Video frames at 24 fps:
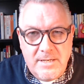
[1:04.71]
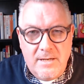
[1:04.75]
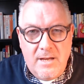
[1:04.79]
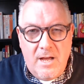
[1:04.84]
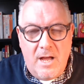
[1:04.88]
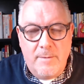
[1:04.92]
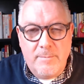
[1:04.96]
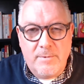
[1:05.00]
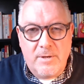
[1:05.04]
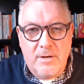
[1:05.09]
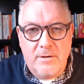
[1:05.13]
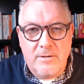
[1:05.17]
I'm
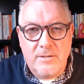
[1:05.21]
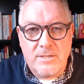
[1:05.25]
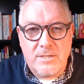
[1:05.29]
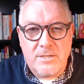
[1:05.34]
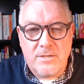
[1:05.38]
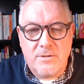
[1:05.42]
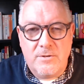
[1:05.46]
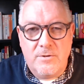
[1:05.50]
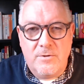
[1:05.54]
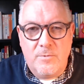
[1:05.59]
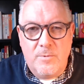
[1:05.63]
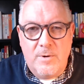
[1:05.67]
going
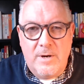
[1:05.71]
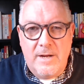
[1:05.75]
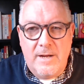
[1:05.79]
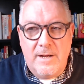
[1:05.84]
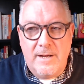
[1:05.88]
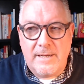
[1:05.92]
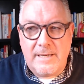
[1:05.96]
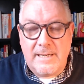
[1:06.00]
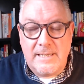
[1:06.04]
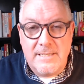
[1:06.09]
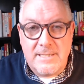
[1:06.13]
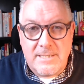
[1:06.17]
to
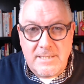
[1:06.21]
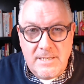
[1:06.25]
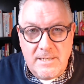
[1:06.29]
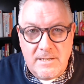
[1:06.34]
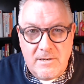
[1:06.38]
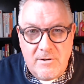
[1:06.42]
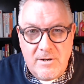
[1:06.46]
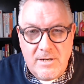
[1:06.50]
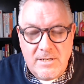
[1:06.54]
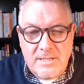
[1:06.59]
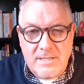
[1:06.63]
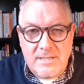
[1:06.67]
consider
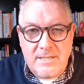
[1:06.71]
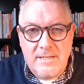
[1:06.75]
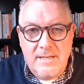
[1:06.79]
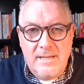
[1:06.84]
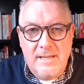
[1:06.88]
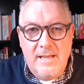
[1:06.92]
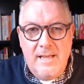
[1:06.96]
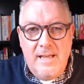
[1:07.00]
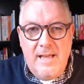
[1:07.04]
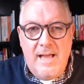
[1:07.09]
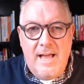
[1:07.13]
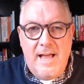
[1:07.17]
it
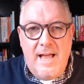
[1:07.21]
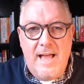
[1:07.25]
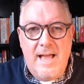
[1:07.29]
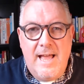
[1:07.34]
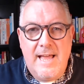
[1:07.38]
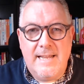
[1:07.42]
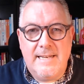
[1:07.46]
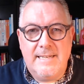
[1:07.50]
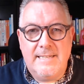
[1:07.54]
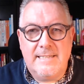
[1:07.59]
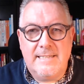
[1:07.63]
and